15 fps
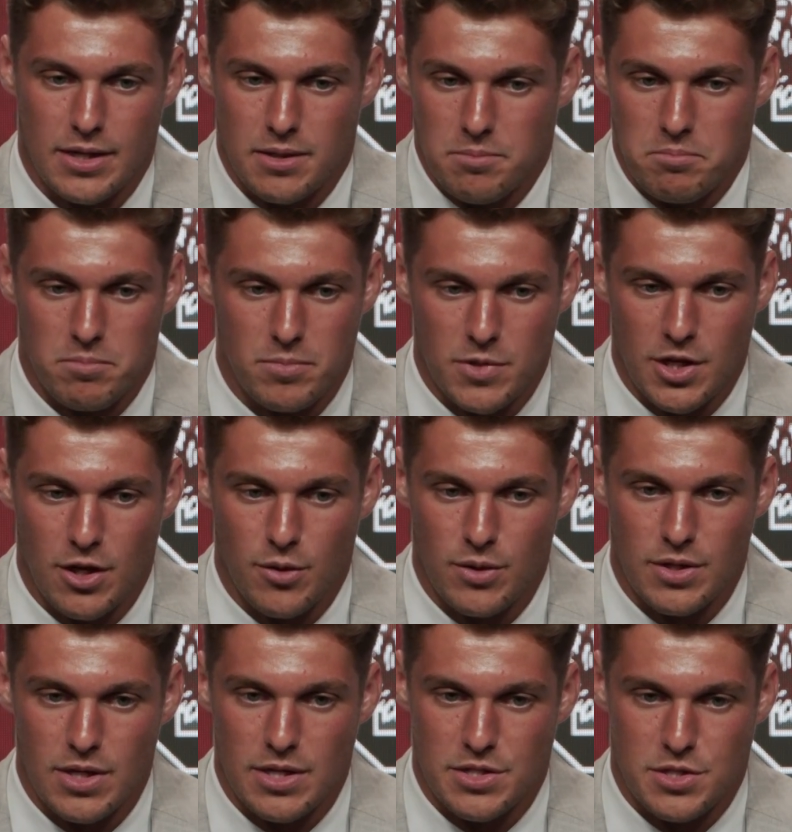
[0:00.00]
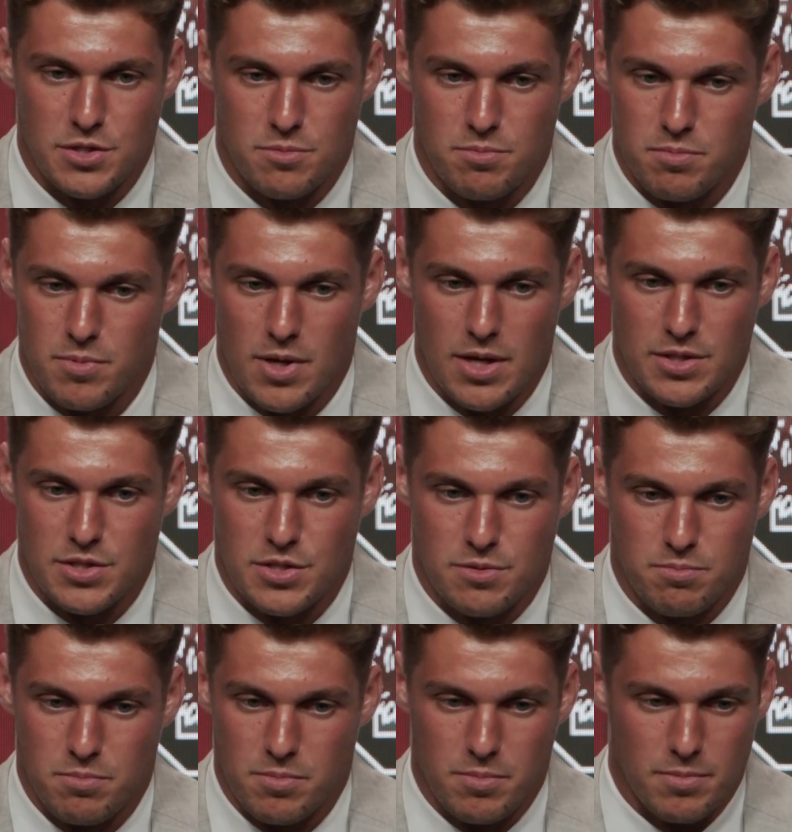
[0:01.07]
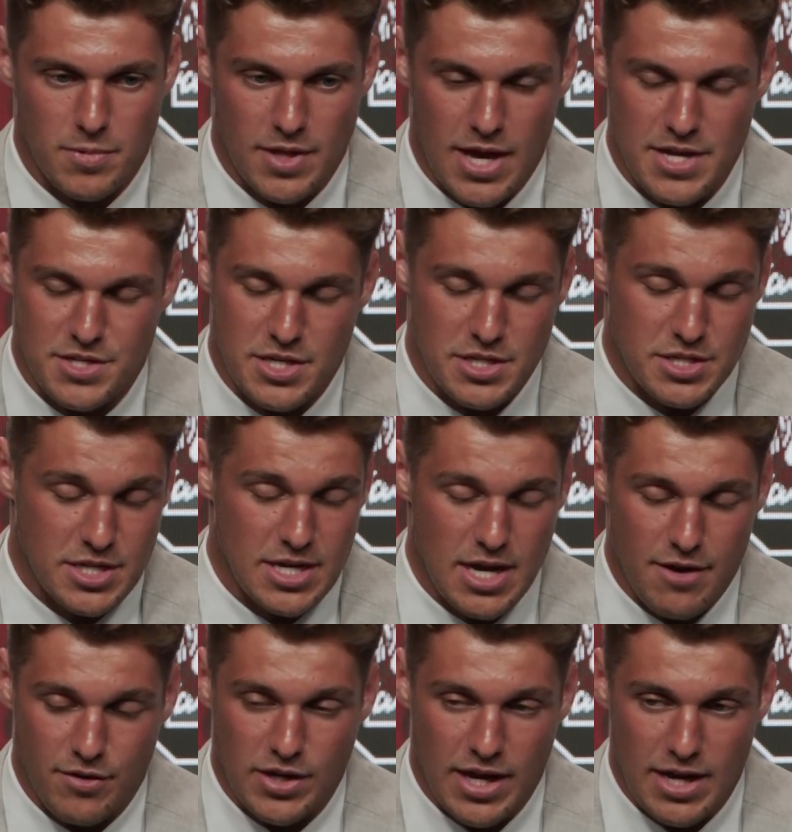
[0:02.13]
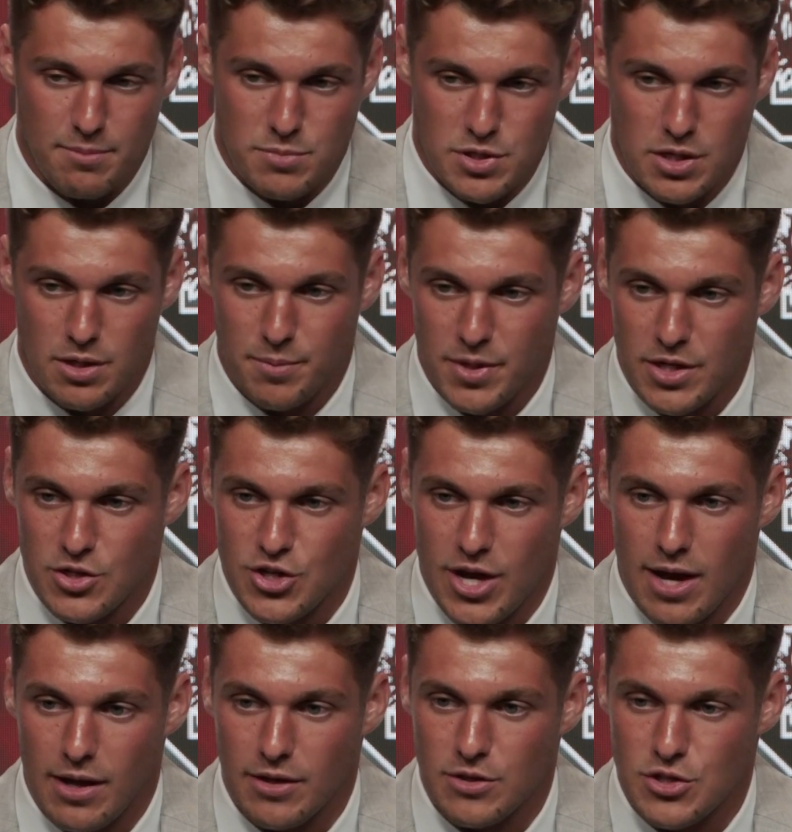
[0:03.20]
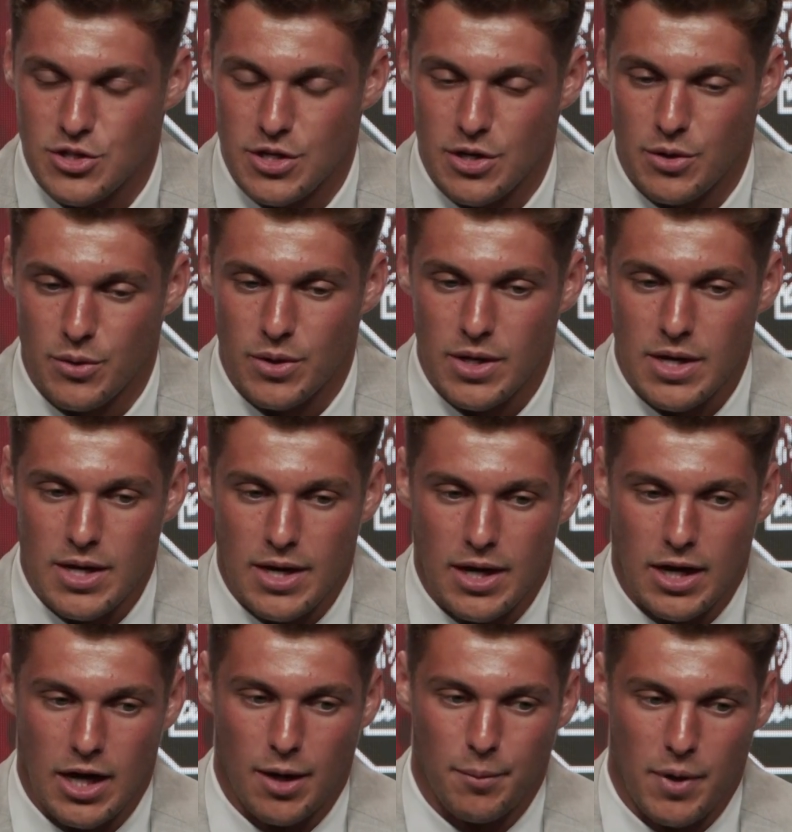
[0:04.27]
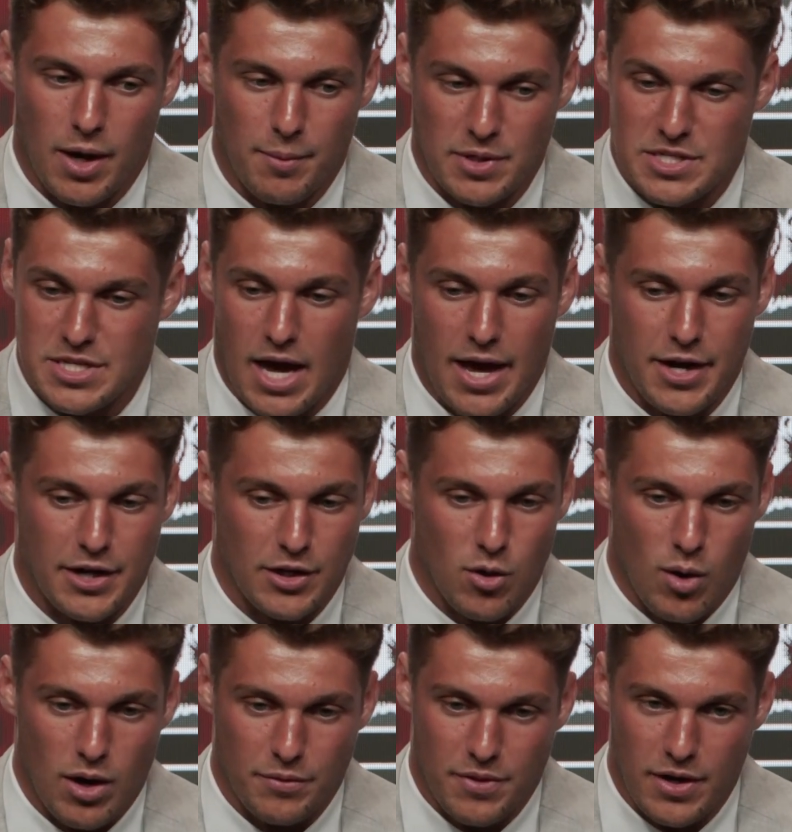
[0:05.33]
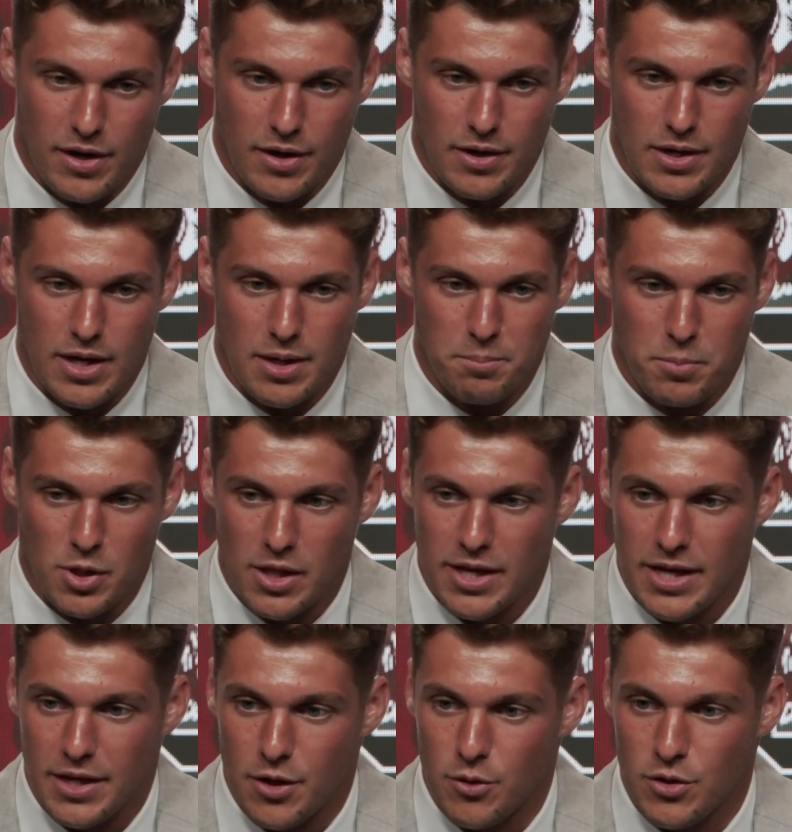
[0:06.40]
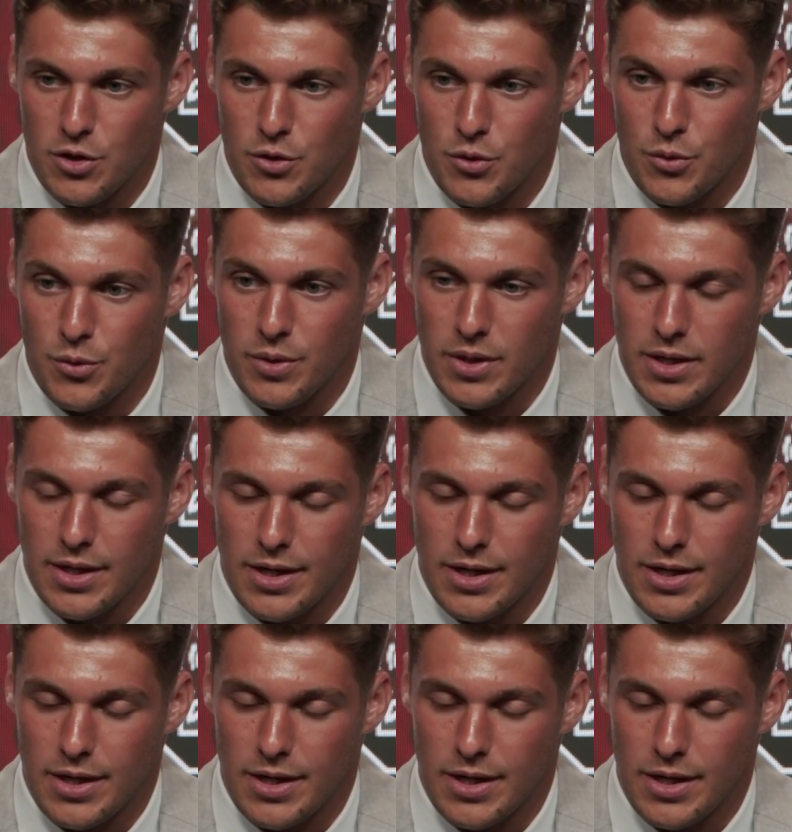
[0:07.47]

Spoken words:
And, you know, it's the SEC. Every game's going to be a challenge. So I'm excited to go out there and play at OU.